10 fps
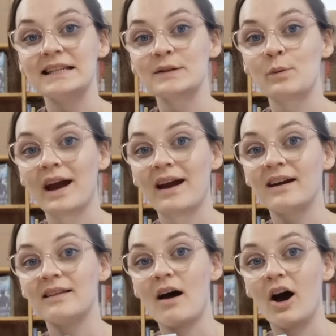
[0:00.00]
it's
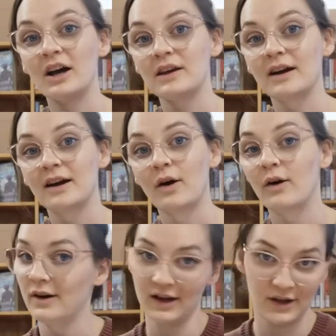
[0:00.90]
where the author
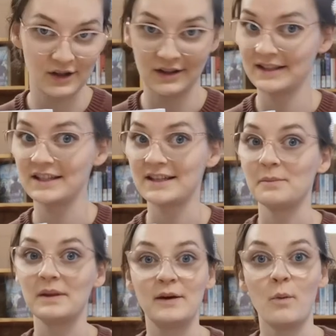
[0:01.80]

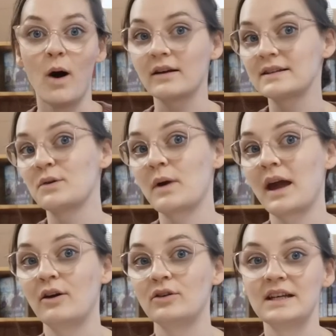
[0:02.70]
simply walks
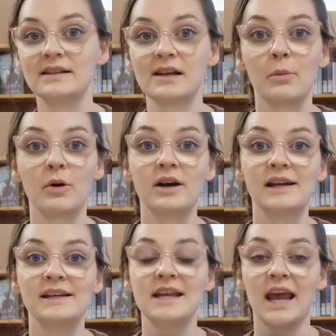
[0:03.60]
around his
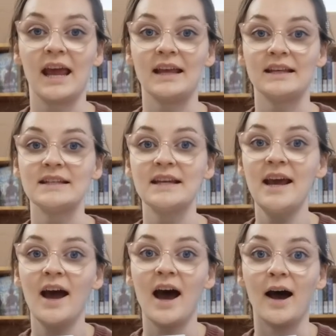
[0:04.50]
neighborhood and
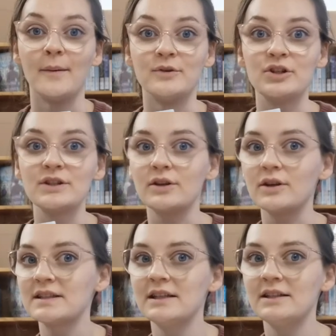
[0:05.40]
just
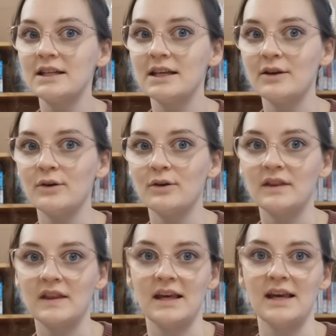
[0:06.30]
looks
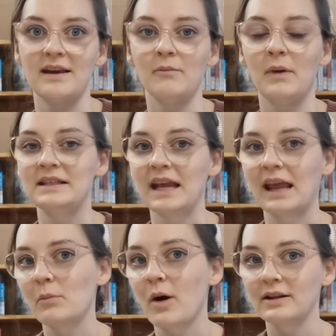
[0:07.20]
into the
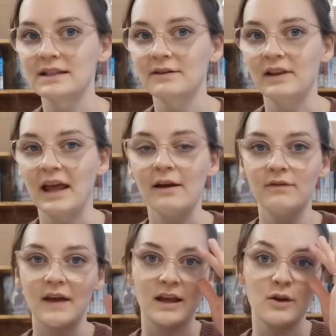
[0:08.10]
mundane parts of
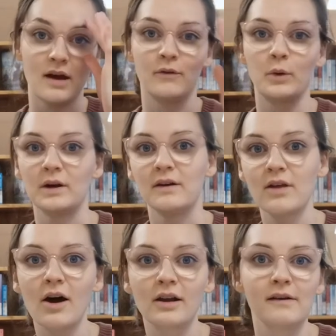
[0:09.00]
life that you never would have
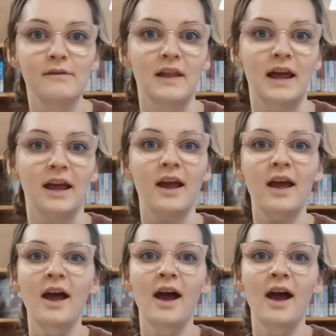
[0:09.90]
thought of, like